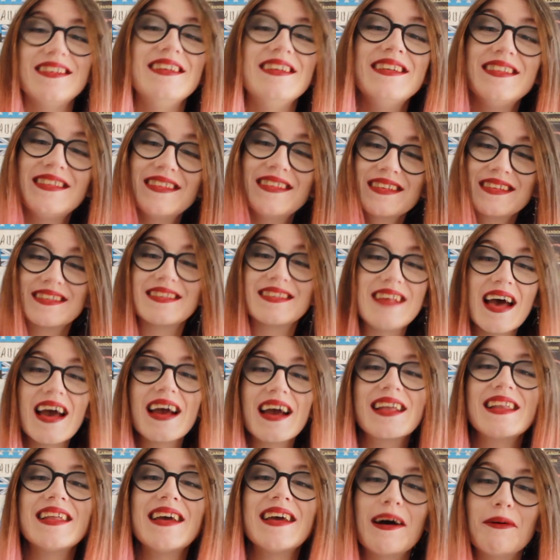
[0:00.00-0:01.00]
it's
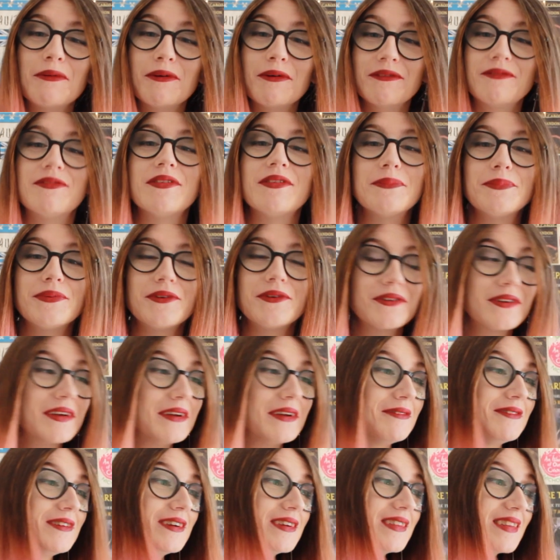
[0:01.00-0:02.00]
exactly out of the book,
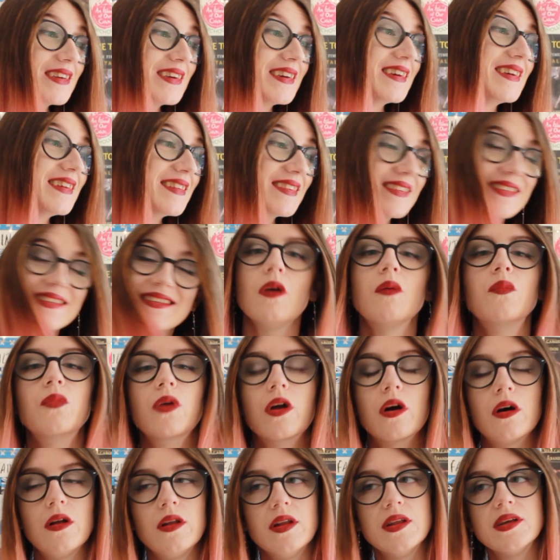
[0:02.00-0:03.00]
it really is. And we
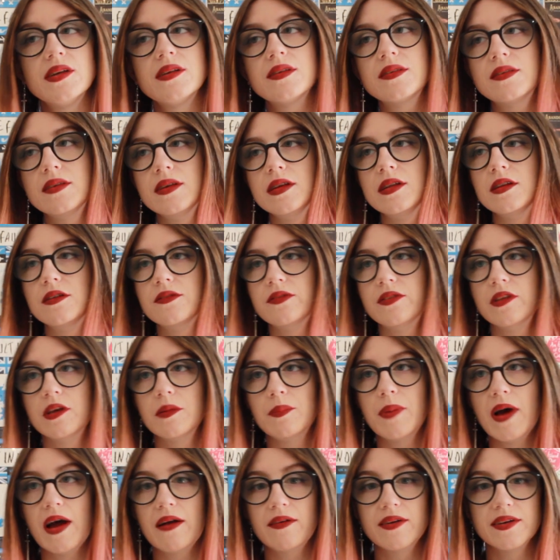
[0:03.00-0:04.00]
got a little scene of the
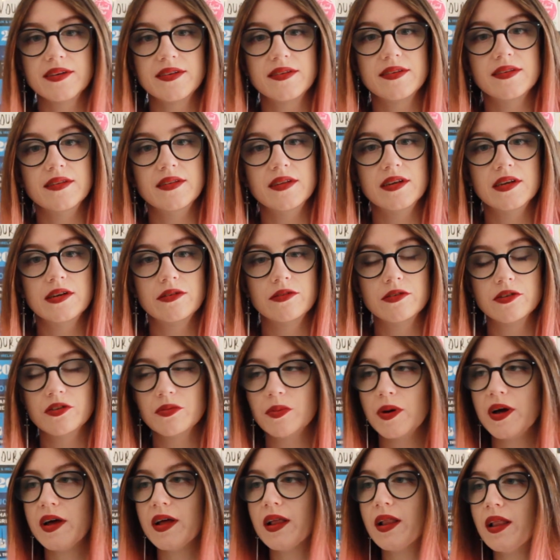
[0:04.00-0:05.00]
apparat in there as
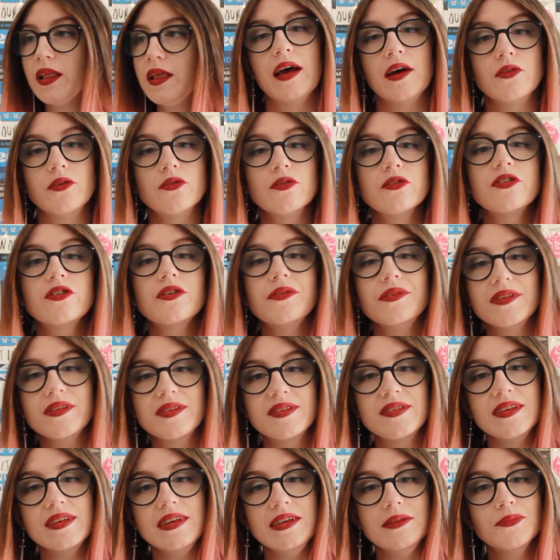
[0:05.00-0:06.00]
well. And also the
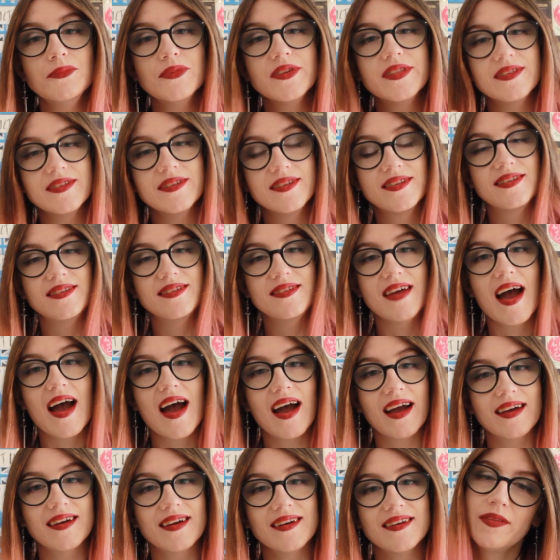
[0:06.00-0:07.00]
scene with the
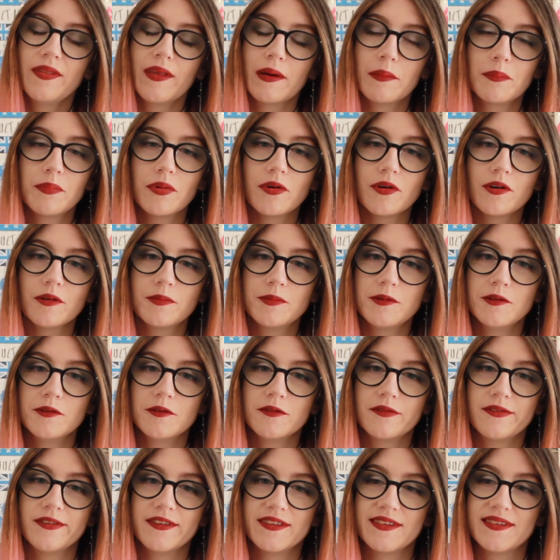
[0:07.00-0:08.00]
stag, that poor
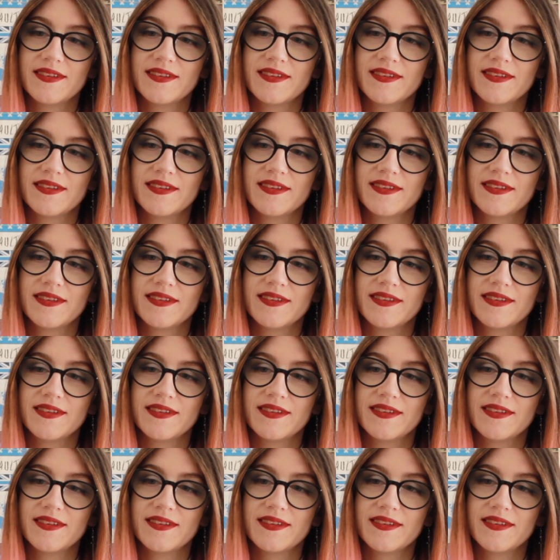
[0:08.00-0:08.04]
beautiful